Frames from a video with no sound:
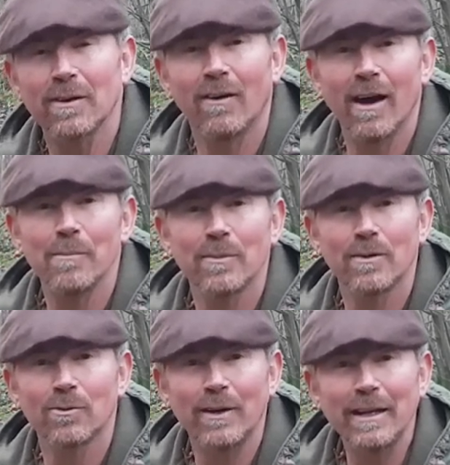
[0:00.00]
I am
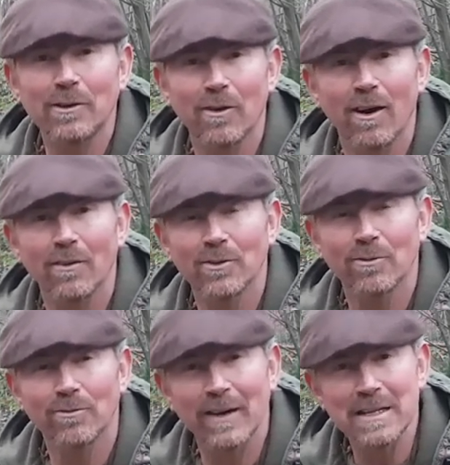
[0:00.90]
Greencraft on
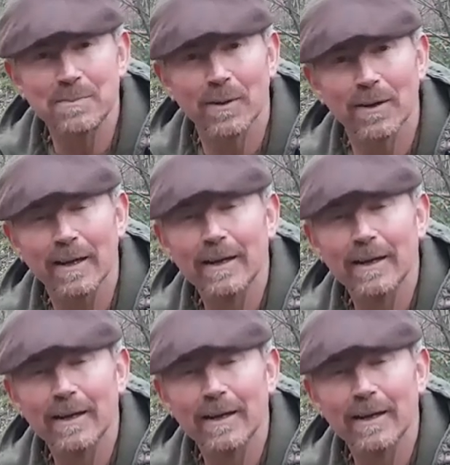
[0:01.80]
Facebook